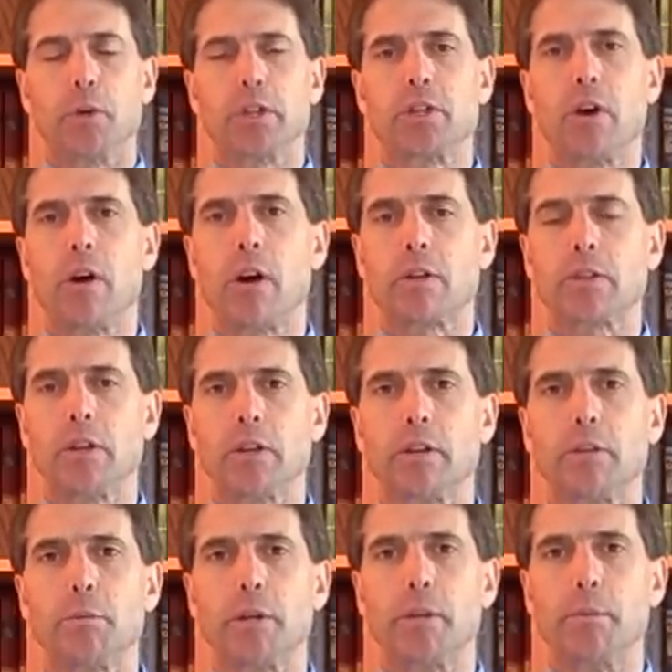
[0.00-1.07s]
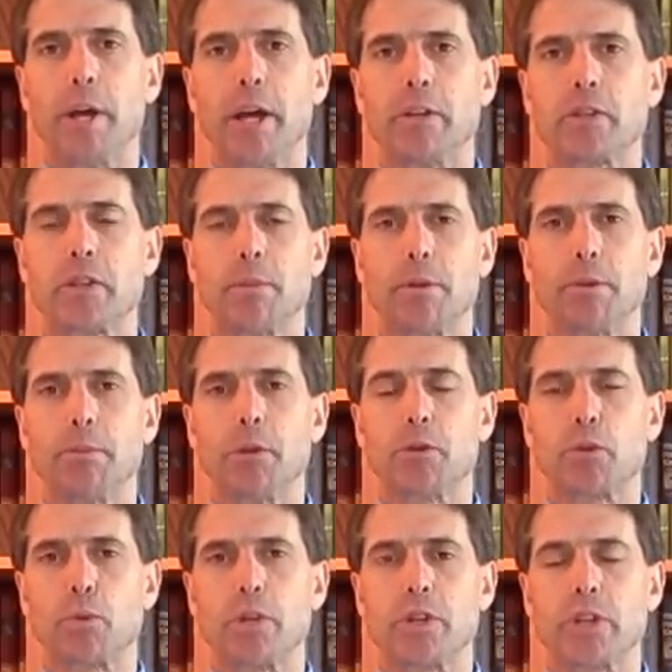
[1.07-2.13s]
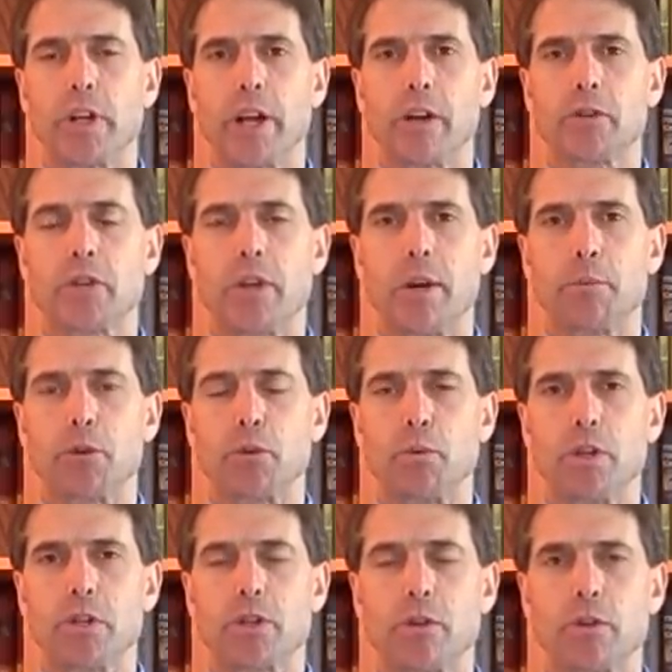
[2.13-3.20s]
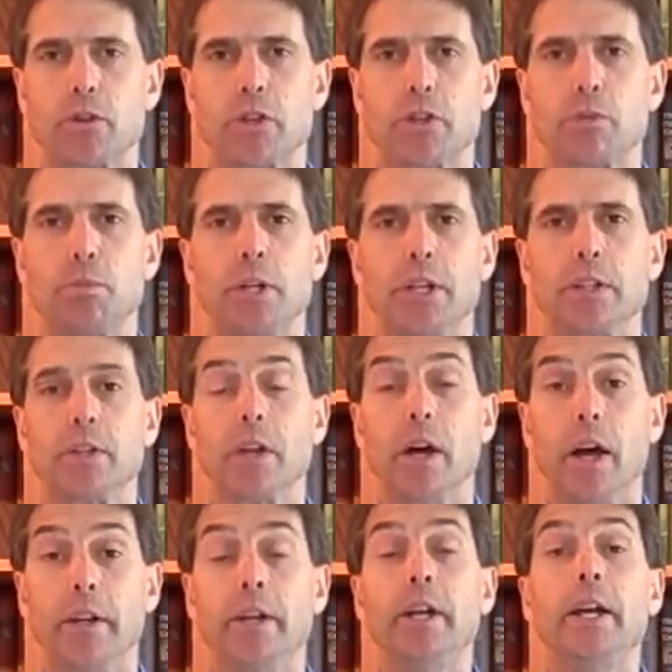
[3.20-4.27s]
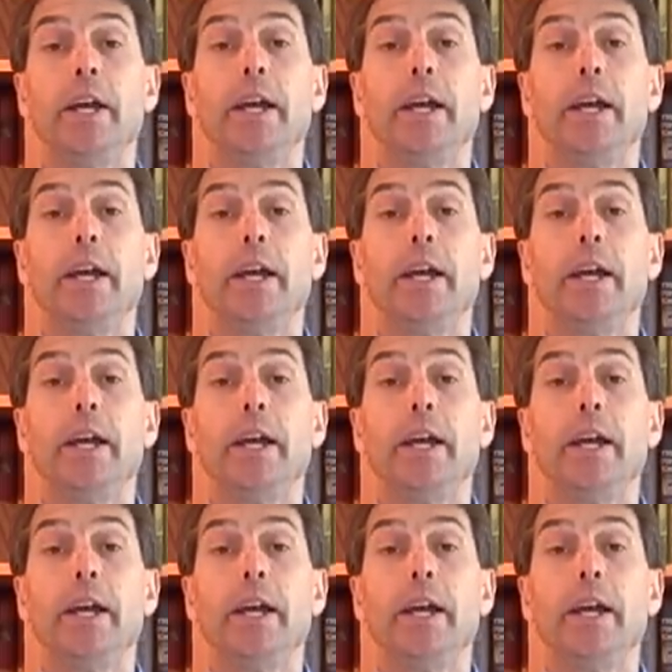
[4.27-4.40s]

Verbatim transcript: We talked a little bit about some of the most recent Alzheimer's research that's being done,